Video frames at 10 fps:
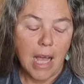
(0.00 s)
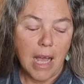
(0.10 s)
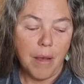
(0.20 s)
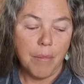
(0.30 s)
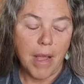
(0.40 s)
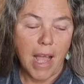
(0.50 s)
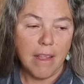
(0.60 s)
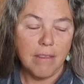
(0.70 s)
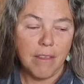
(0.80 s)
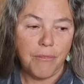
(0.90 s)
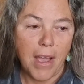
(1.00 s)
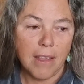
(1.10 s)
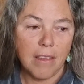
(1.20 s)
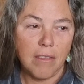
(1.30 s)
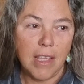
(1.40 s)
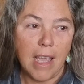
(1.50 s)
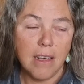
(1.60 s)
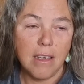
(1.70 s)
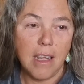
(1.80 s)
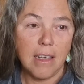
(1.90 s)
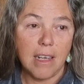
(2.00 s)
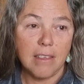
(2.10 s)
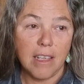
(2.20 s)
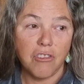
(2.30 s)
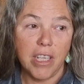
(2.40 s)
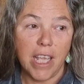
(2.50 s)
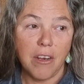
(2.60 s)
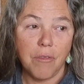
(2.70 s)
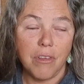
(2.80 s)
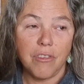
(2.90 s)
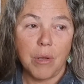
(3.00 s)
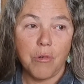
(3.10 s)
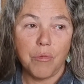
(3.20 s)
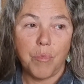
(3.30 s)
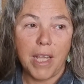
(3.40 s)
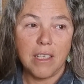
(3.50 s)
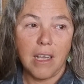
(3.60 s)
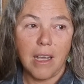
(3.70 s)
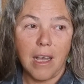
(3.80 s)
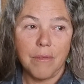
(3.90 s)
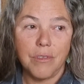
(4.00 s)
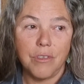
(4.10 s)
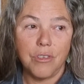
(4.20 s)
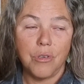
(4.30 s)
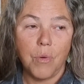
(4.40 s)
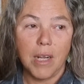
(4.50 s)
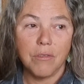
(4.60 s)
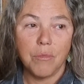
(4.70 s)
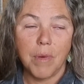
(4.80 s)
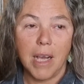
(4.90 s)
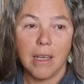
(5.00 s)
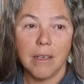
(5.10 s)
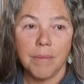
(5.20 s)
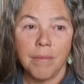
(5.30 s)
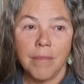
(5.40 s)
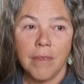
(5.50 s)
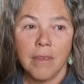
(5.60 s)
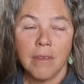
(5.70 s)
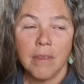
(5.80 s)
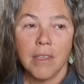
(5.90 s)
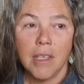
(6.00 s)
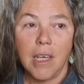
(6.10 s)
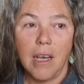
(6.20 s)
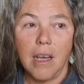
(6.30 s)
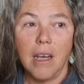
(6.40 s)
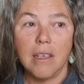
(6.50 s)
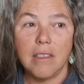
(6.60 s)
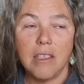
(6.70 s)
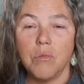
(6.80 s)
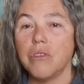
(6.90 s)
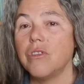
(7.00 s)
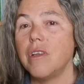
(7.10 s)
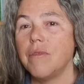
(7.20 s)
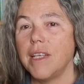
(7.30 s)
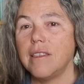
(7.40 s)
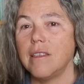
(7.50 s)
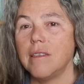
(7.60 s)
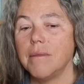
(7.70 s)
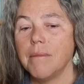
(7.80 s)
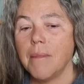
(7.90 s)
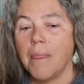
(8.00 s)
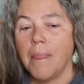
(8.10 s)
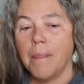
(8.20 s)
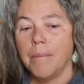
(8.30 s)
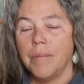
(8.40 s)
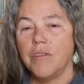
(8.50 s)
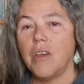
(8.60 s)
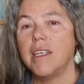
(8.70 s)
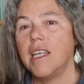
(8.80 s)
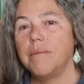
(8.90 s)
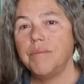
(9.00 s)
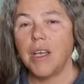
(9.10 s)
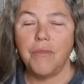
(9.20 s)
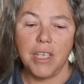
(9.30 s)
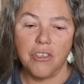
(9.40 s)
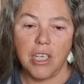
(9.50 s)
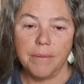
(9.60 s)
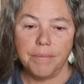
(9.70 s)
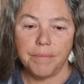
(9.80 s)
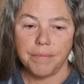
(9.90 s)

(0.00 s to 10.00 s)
And the fact that the end, it does actually get somewhat better after the 200 mark, I still wasn't invested. So I did. I finished it.